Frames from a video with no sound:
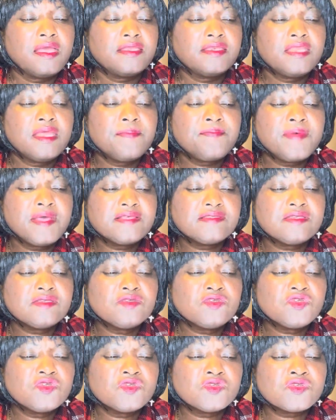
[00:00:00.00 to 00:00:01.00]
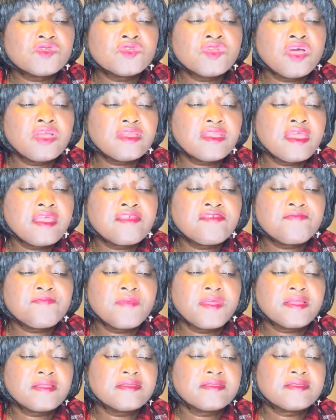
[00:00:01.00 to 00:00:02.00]
The person should not
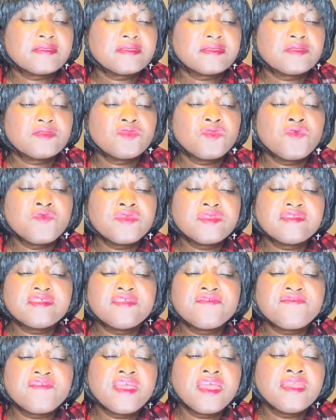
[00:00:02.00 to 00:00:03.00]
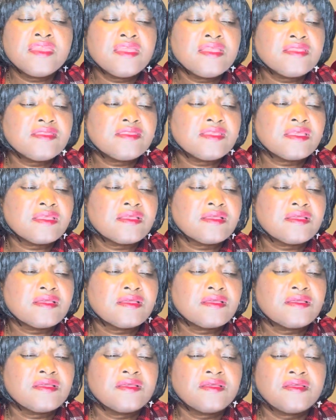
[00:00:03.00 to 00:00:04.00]
expect to receive anything
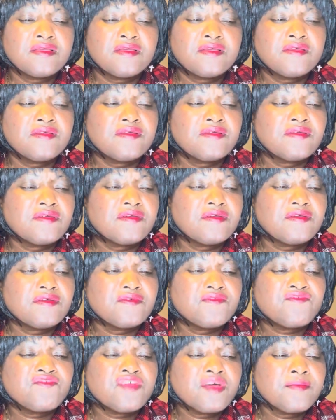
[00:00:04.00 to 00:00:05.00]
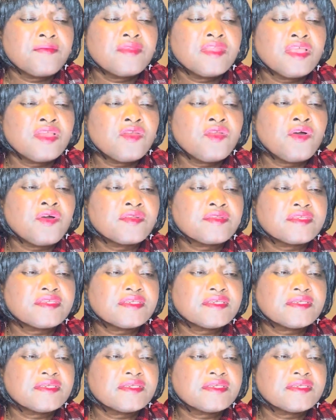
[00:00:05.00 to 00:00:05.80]
from the Lord.